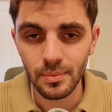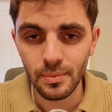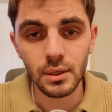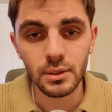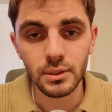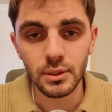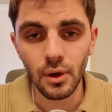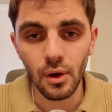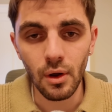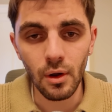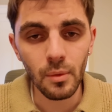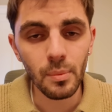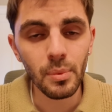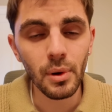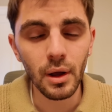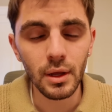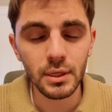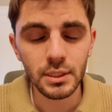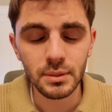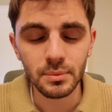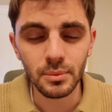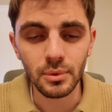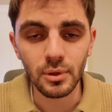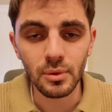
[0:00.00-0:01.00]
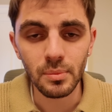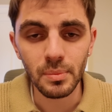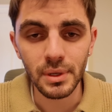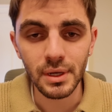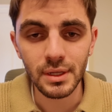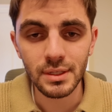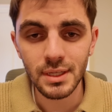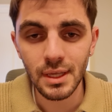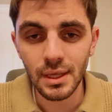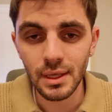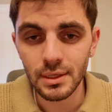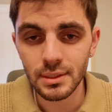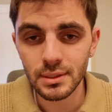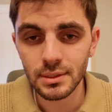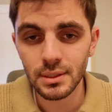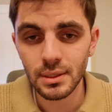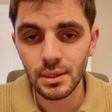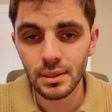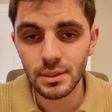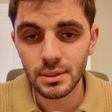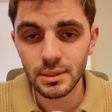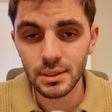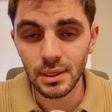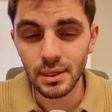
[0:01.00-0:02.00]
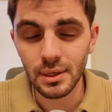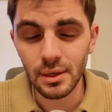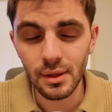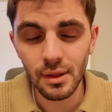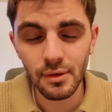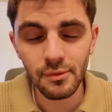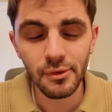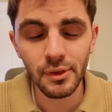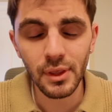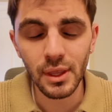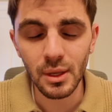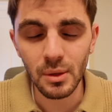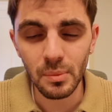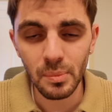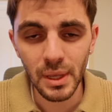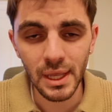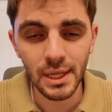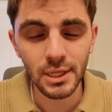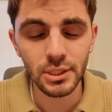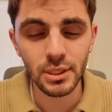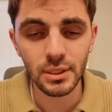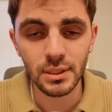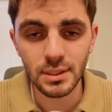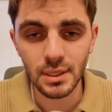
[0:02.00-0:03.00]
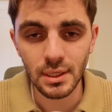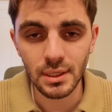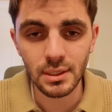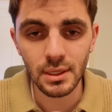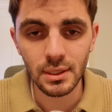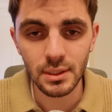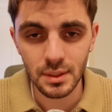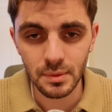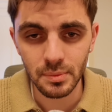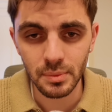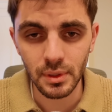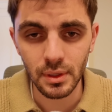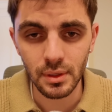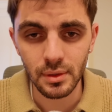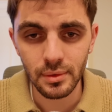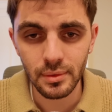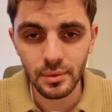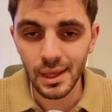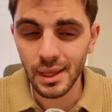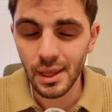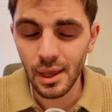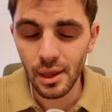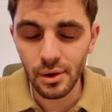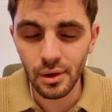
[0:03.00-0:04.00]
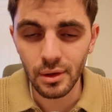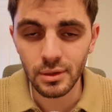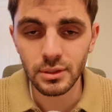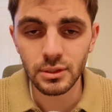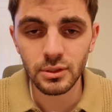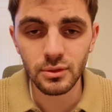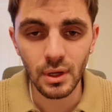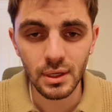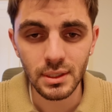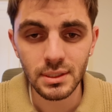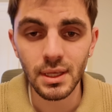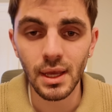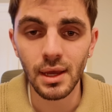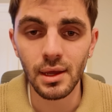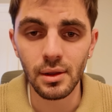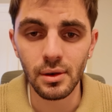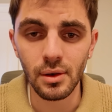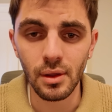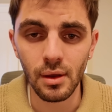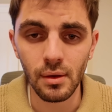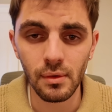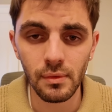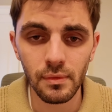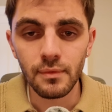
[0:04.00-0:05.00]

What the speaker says: It's all possible, but it takes significant patience and discipline. I cannot stress that enough.